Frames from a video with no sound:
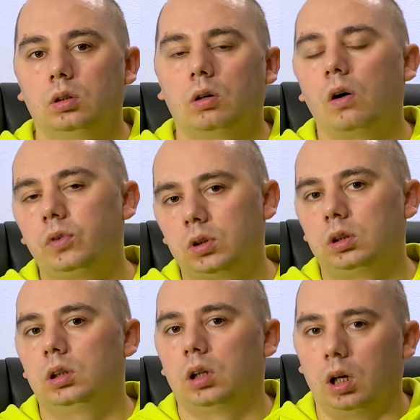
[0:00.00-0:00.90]

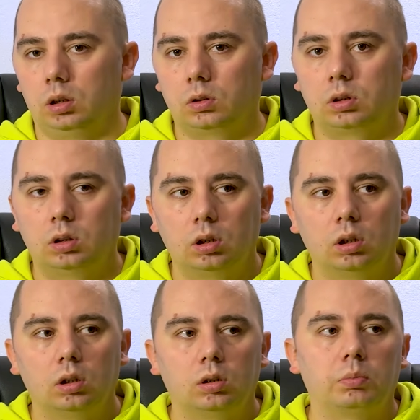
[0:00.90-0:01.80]
obviously Linux,
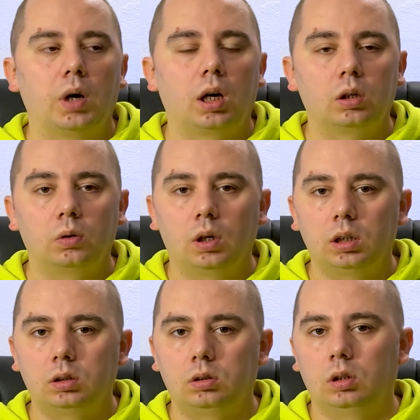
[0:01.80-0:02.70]
Mac
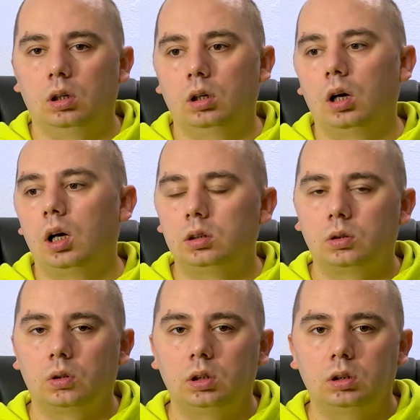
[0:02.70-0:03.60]
OS,
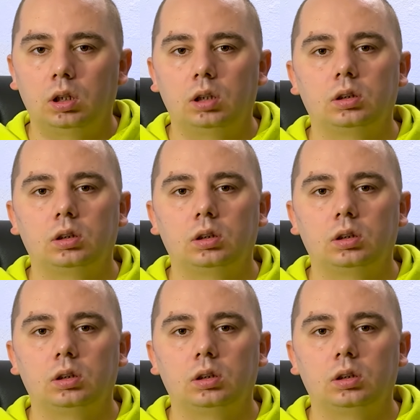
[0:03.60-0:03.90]
Android, and